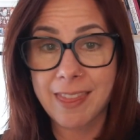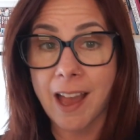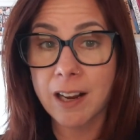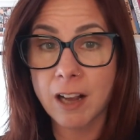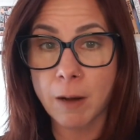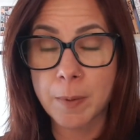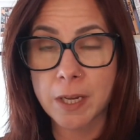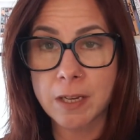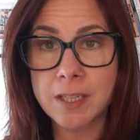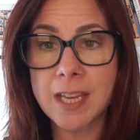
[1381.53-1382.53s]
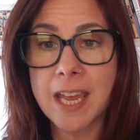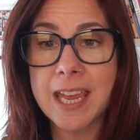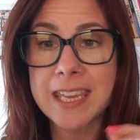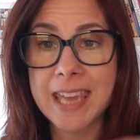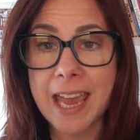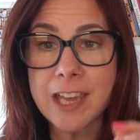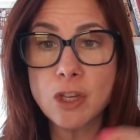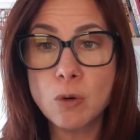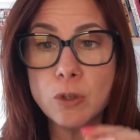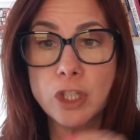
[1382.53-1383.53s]
that cupboard, get
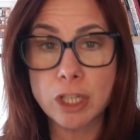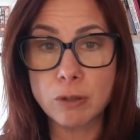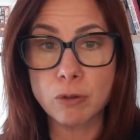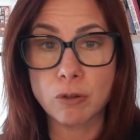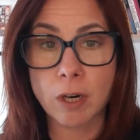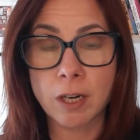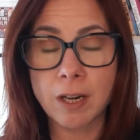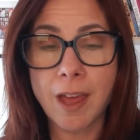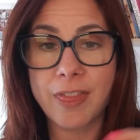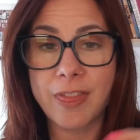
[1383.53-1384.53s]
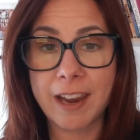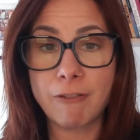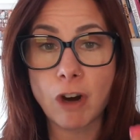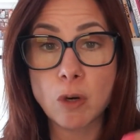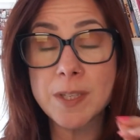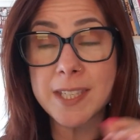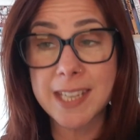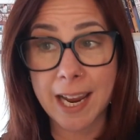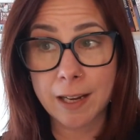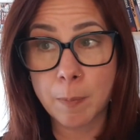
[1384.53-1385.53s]
your children their own
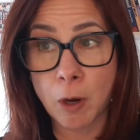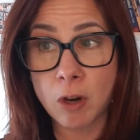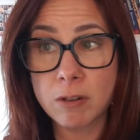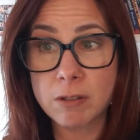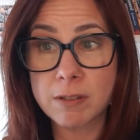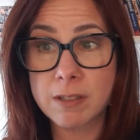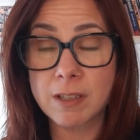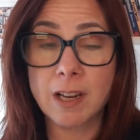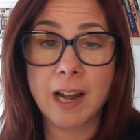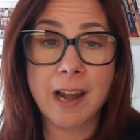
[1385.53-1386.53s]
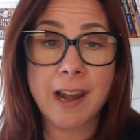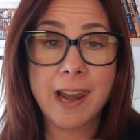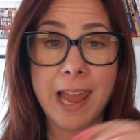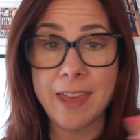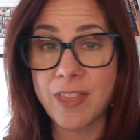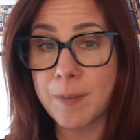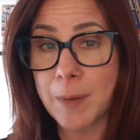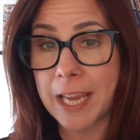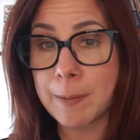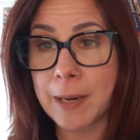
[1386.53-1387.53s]
snack box, let them
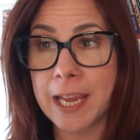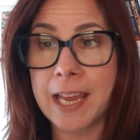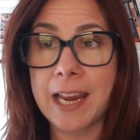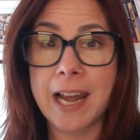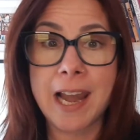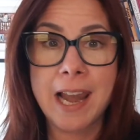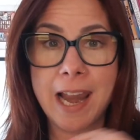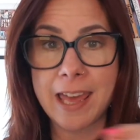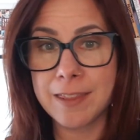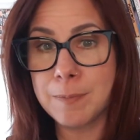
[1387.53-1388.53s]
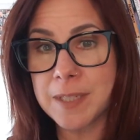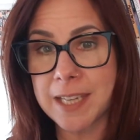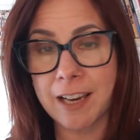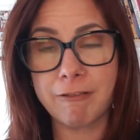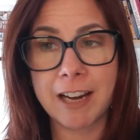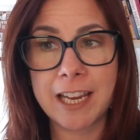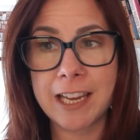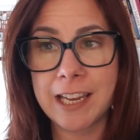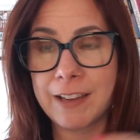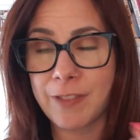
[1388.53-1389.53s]
label it, let them decorate
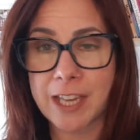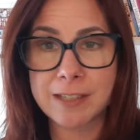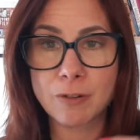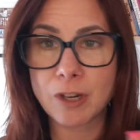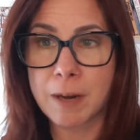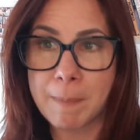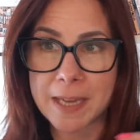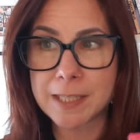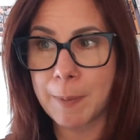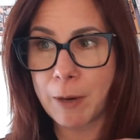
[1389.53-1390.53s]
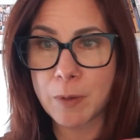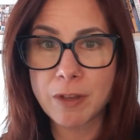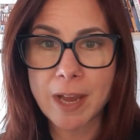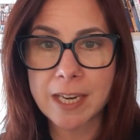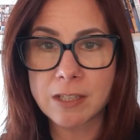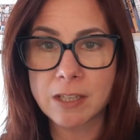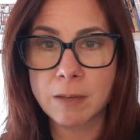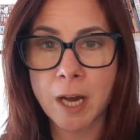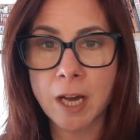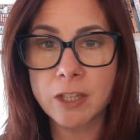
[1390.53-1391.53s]
it if that's not going to mess about with your head
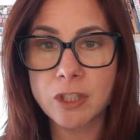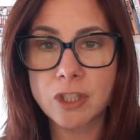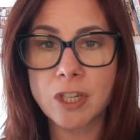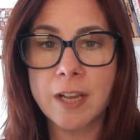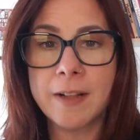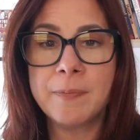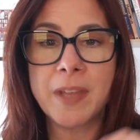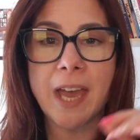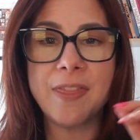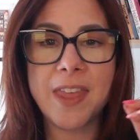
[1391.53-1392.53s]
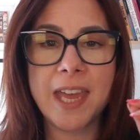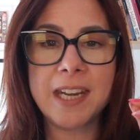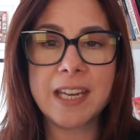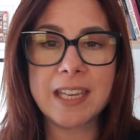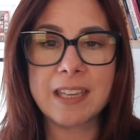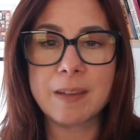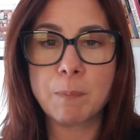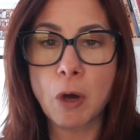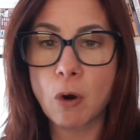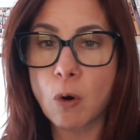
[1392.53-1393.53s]
too much, and then
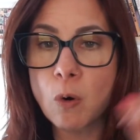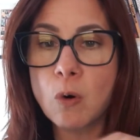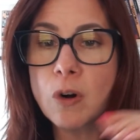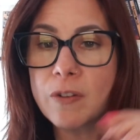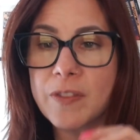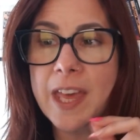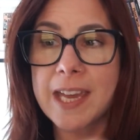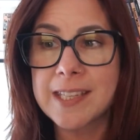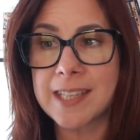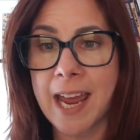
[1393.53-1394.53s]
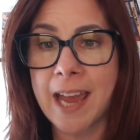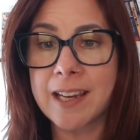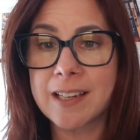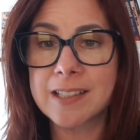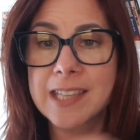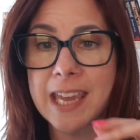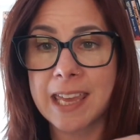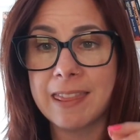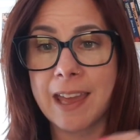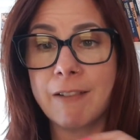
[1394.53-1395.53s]
put all of their snacks
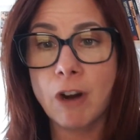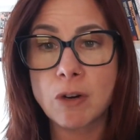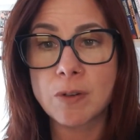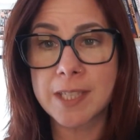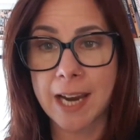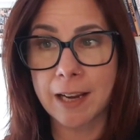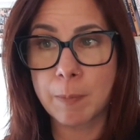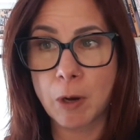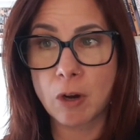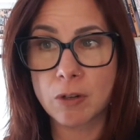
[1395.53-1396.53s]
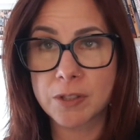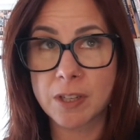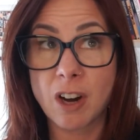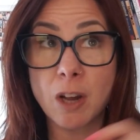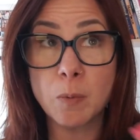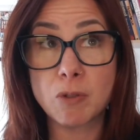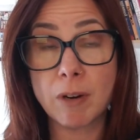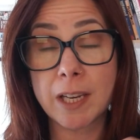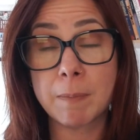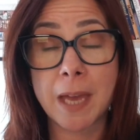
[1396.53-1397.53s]
in their own snack box. And I would
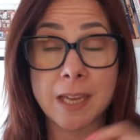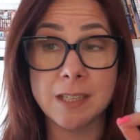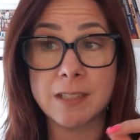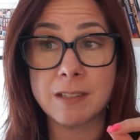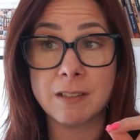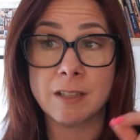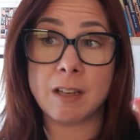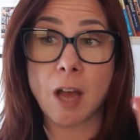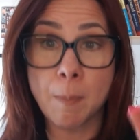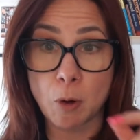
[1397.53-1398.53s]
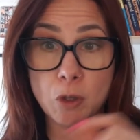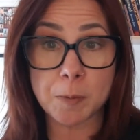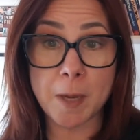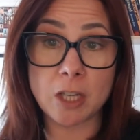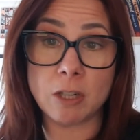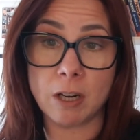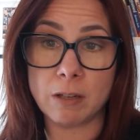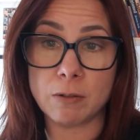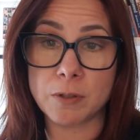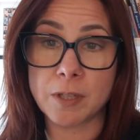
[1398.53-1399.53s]
recommend a box per
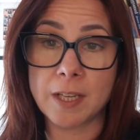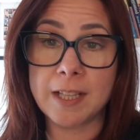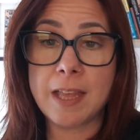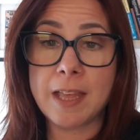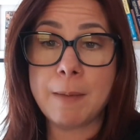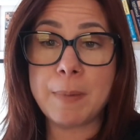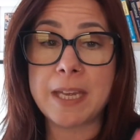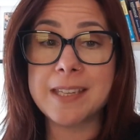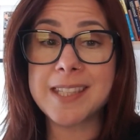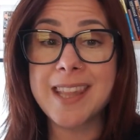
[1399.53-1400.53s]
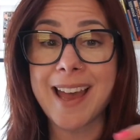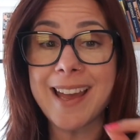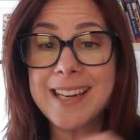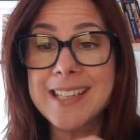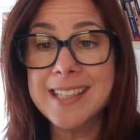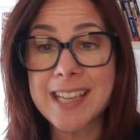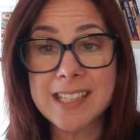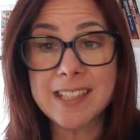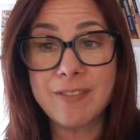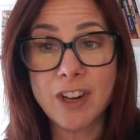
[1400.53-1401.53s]
child, because that
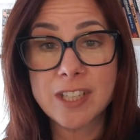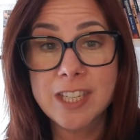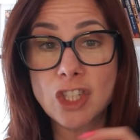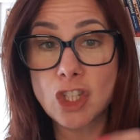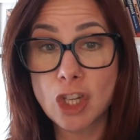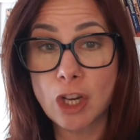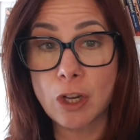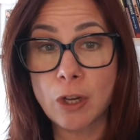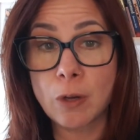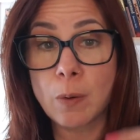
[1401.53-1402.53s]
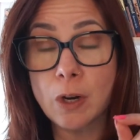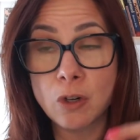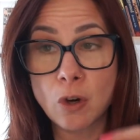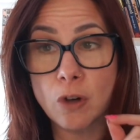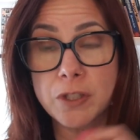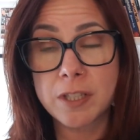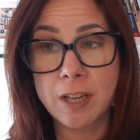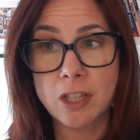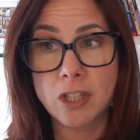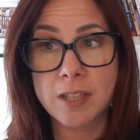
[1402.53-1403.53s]
incentivizes you not to
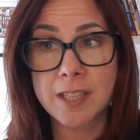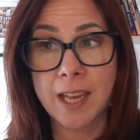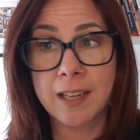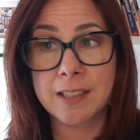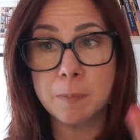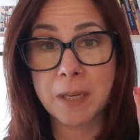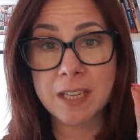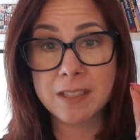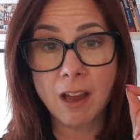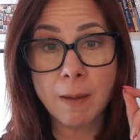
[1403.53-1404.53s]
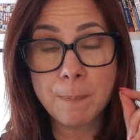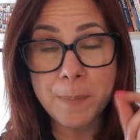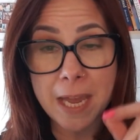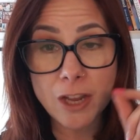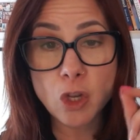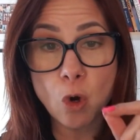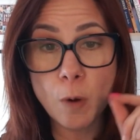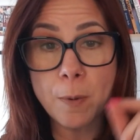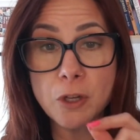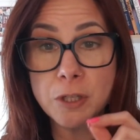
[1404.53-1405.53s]
touch the snacks, because I bet
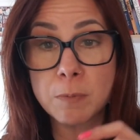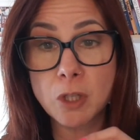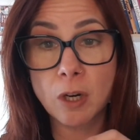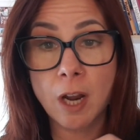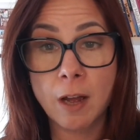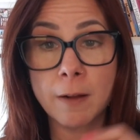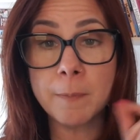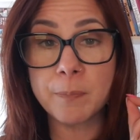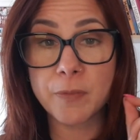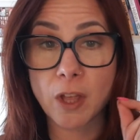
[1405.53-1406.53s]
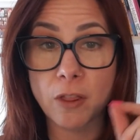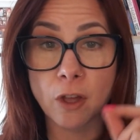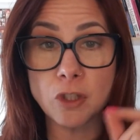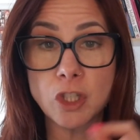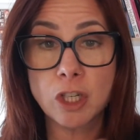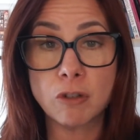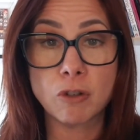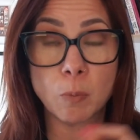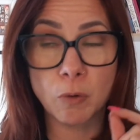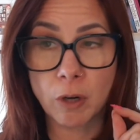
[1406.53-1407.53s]
your bottom dollar those
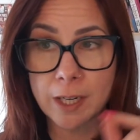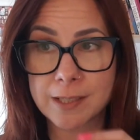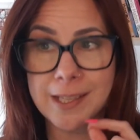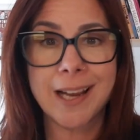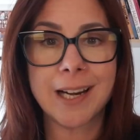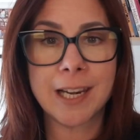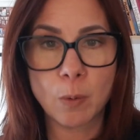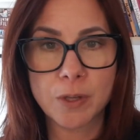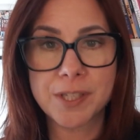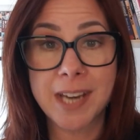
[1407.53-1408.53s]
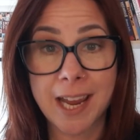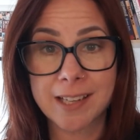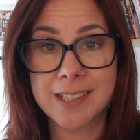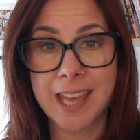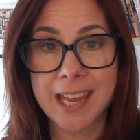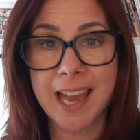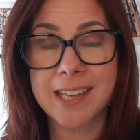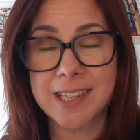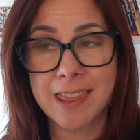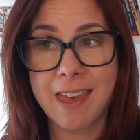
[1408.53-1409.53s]
children will know exactly what snacks they
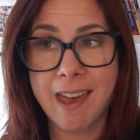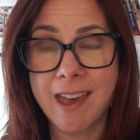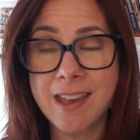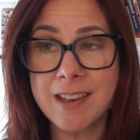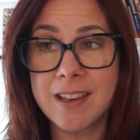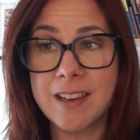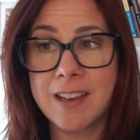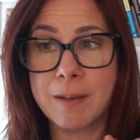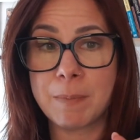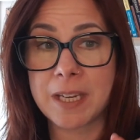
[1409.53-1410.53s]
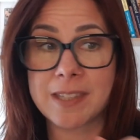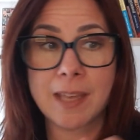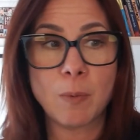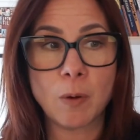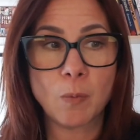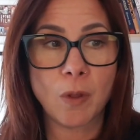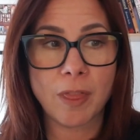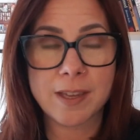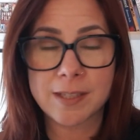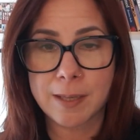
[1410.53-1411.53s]
had in there, because they won't
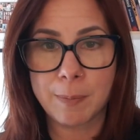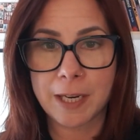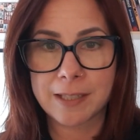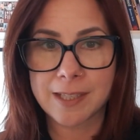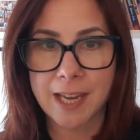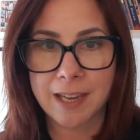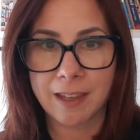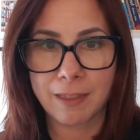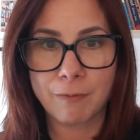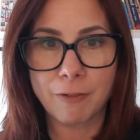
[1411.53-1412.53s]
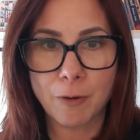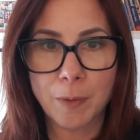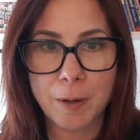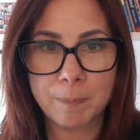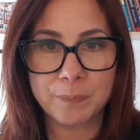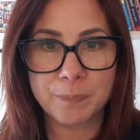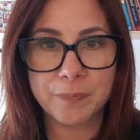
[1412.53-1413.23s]
want their siblings taking them from them.